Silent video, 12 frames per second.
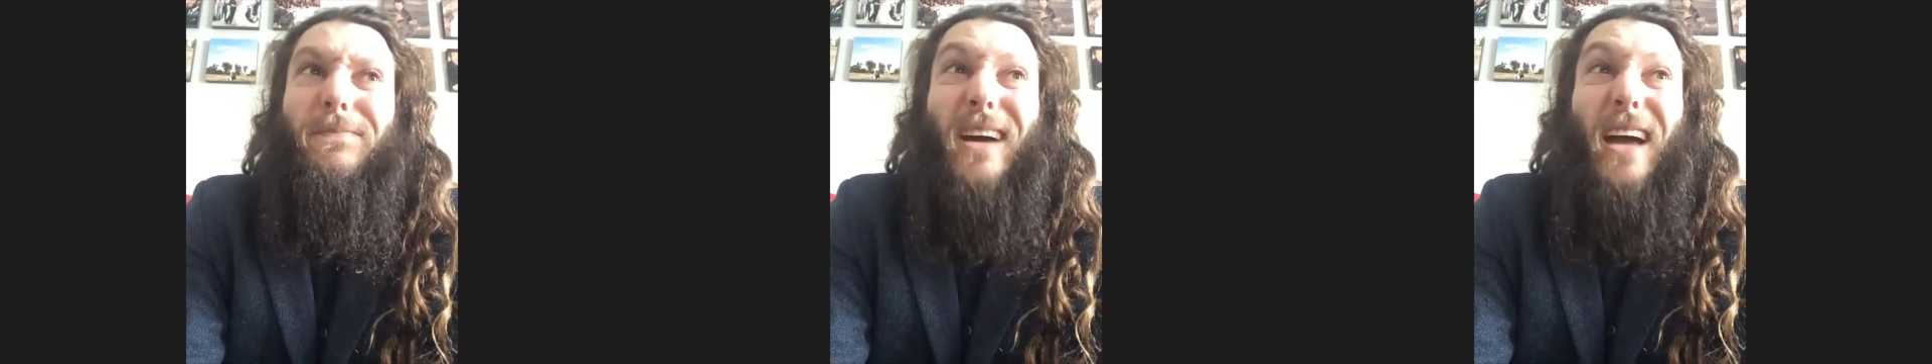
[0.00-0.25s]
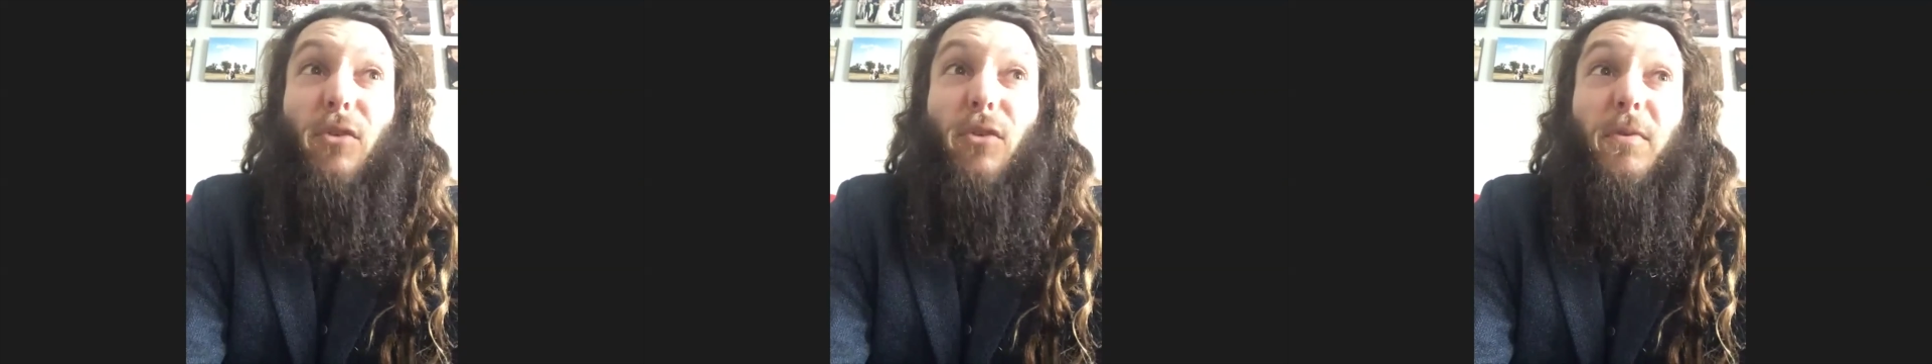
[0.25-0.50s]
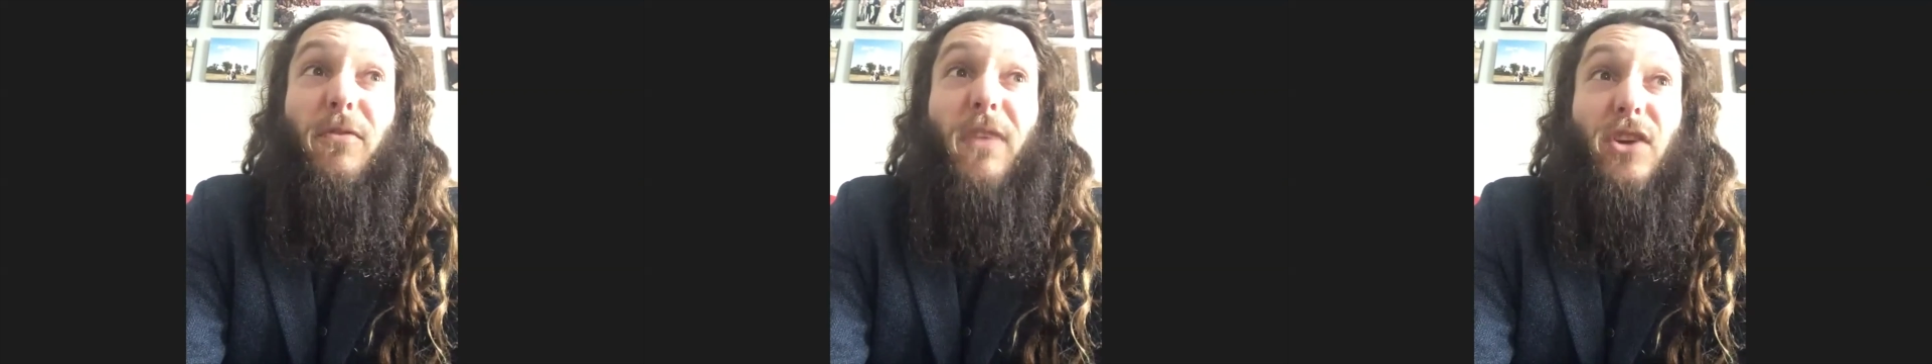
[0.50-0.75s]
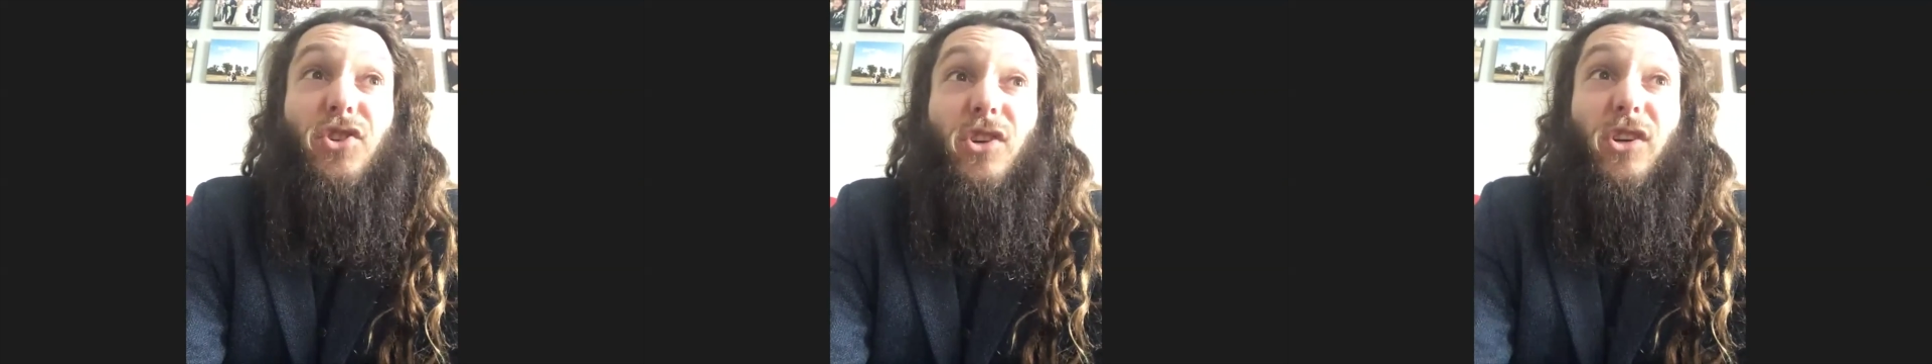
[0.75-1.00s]
a health
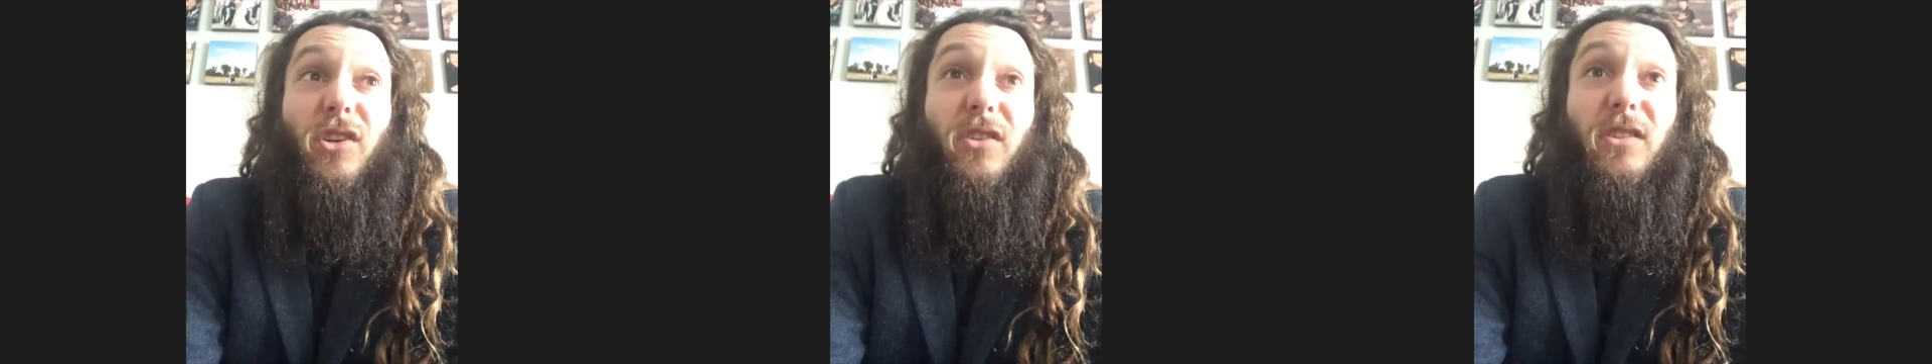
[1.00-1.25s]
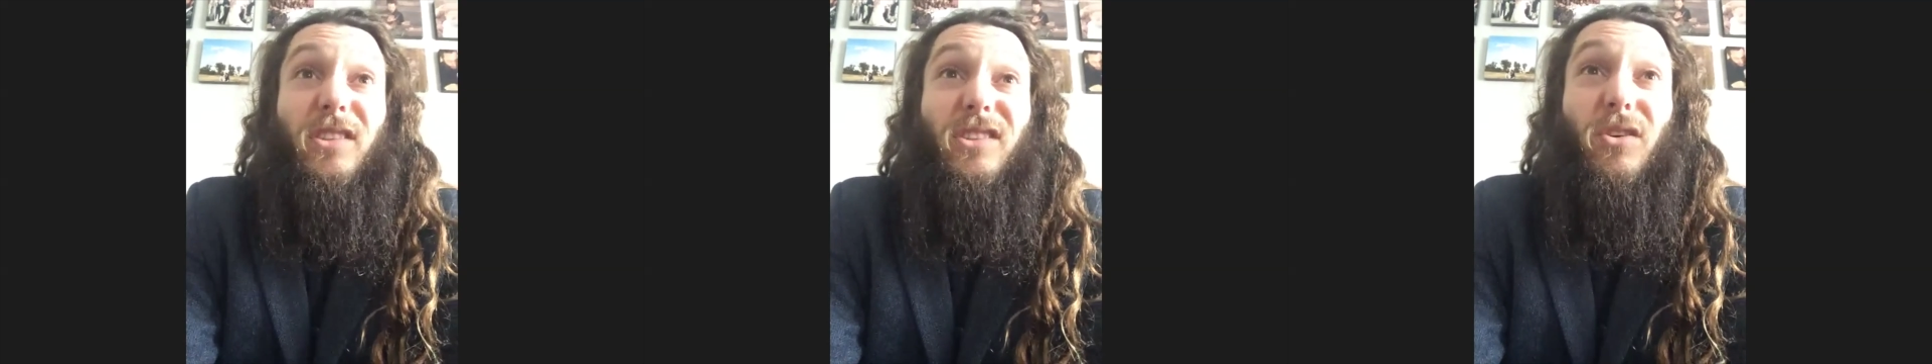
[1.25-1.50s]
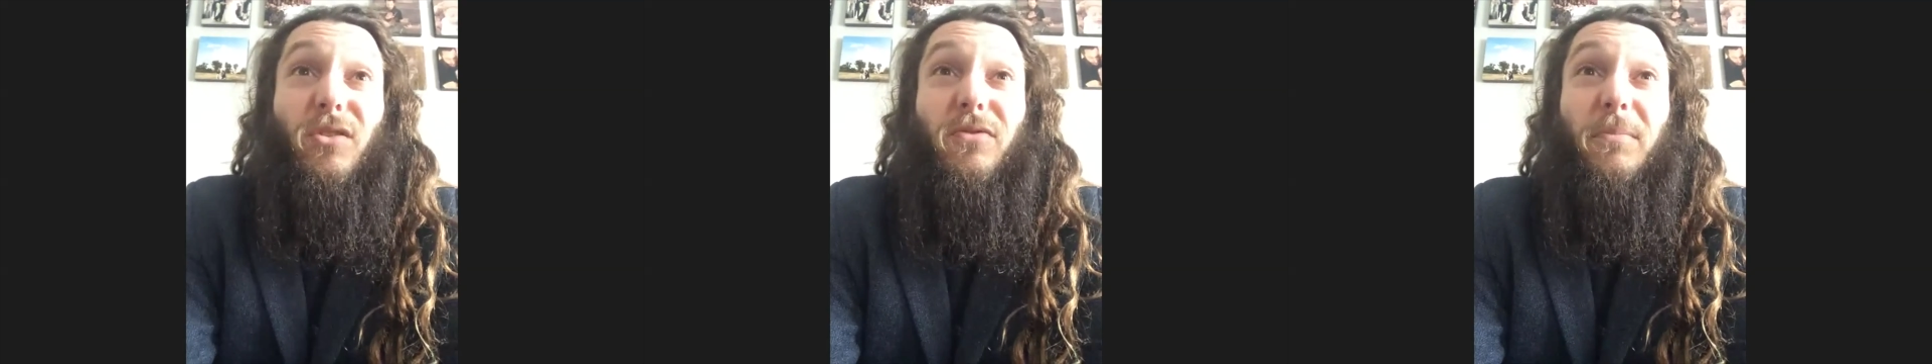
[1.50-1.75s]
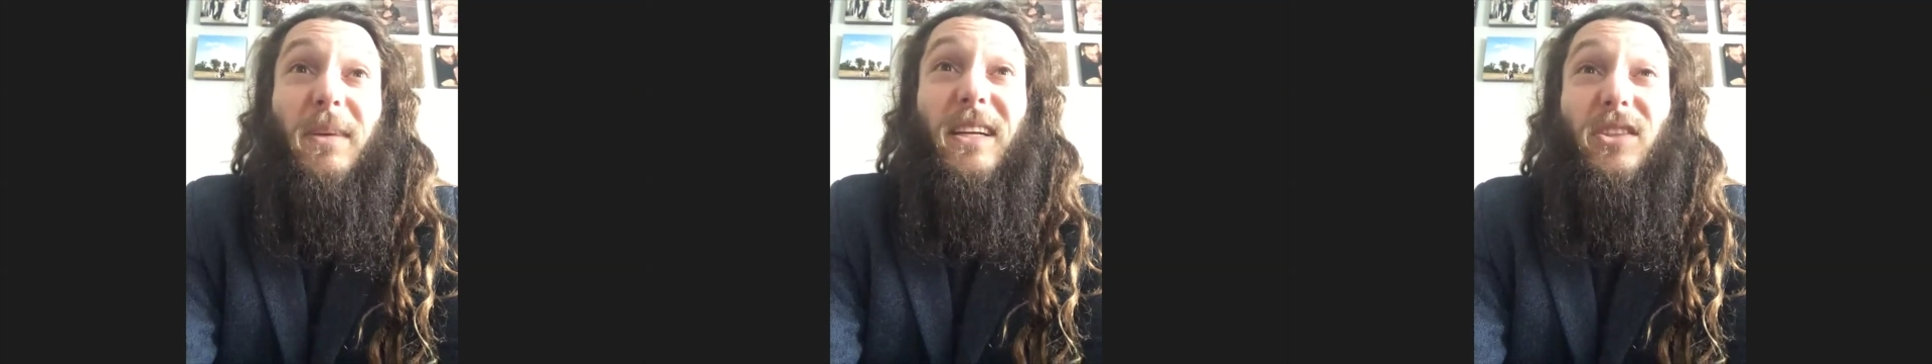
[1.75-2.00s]
professional so
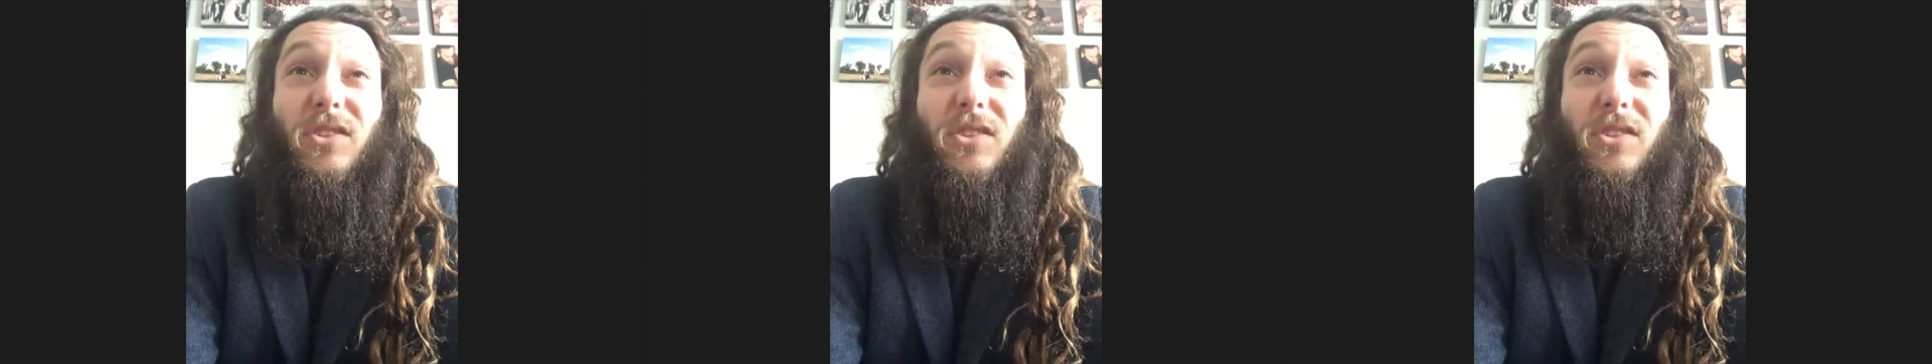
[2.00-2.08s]
for me to